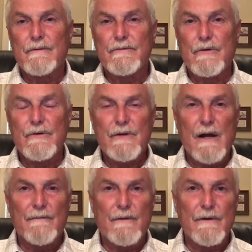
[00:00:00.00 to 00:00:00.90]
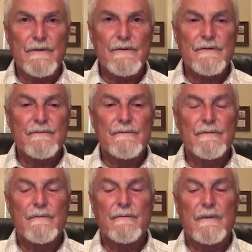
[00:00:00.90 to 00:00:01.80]
Jewish converts,
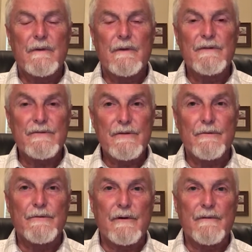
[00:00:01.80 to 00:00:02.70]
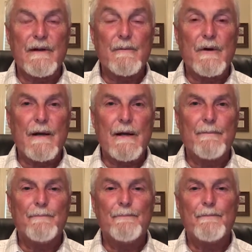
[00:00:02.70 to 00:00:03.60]
these children of Abraham